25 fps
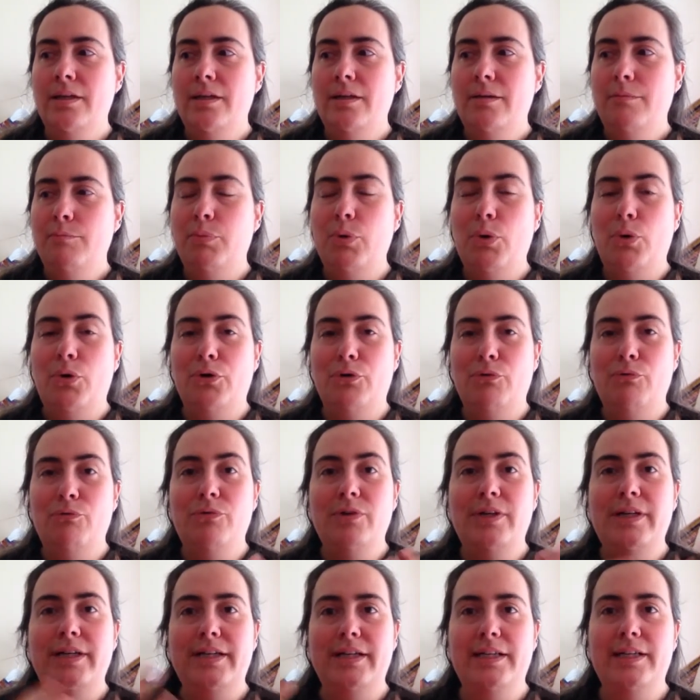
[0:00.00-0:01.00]
put on a
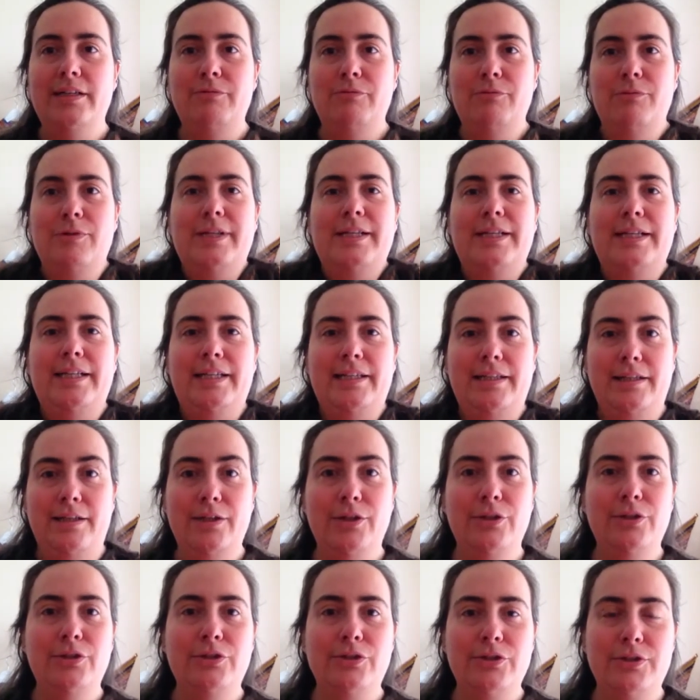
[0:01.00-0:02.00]
really, really
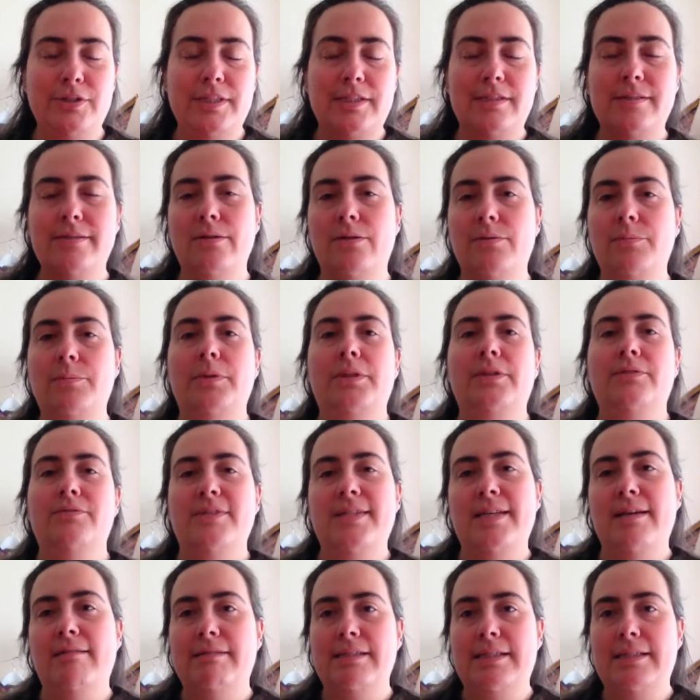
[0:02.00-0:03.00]
good example of
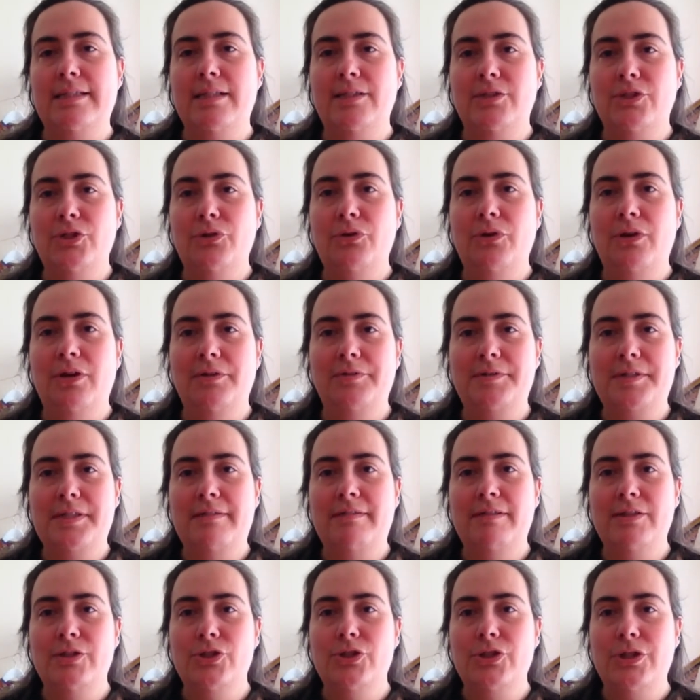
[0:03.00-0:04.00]
Sara's Texture Crafts at
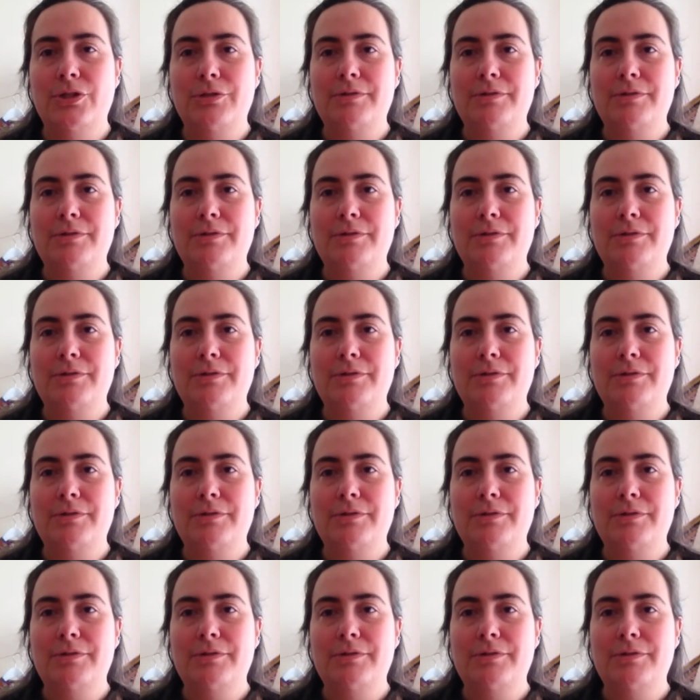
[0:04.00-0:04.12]
this show,